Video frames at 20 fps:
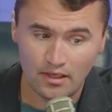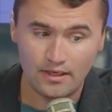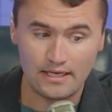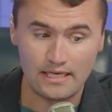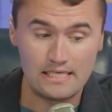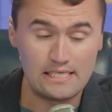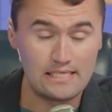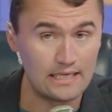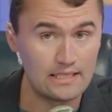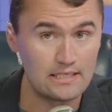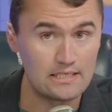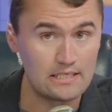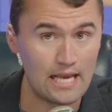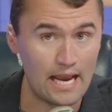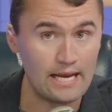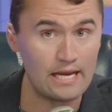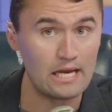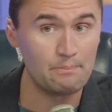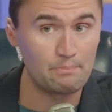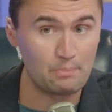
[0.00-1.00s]
He did
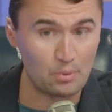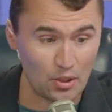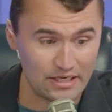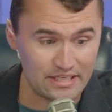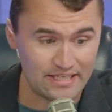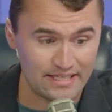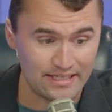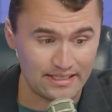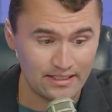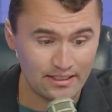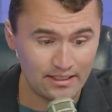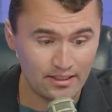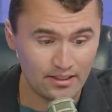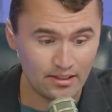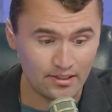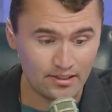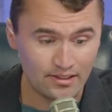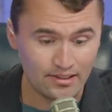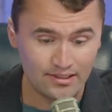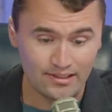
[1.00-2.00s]
say in prison.
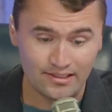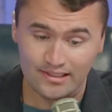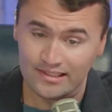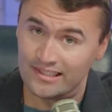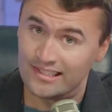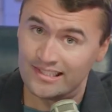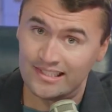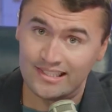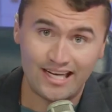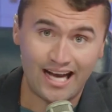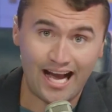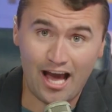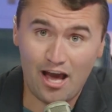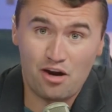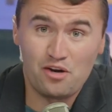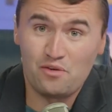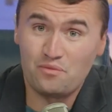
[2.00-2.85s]
I